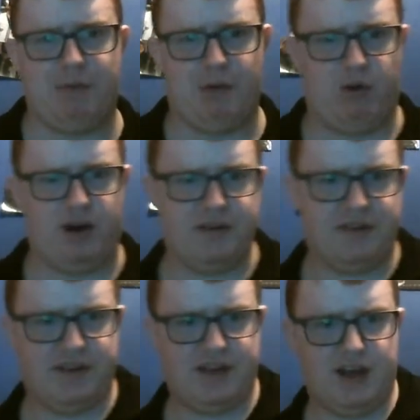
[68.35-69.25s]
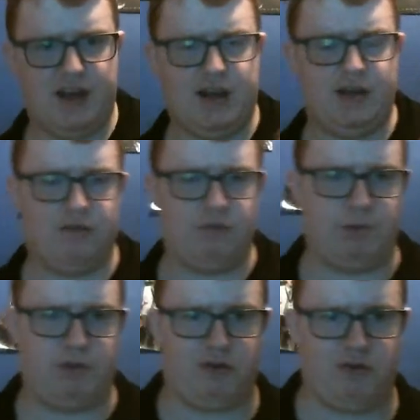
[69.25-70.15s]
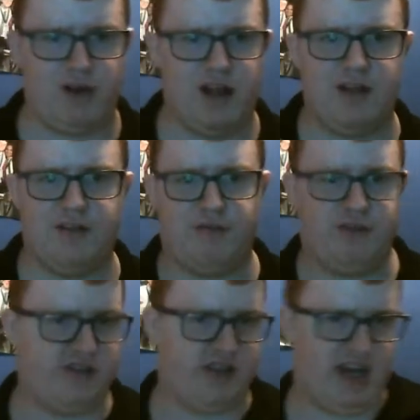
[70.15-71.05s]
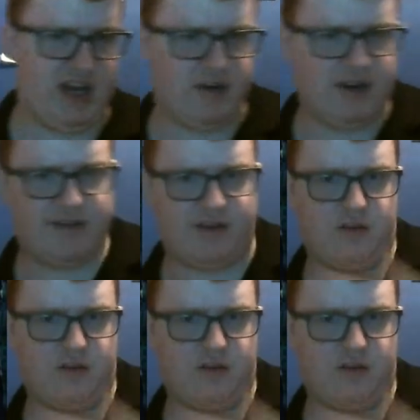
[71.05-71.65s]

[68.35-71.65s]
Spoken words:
Emma Watson, Rupert Grint, Richard Harris.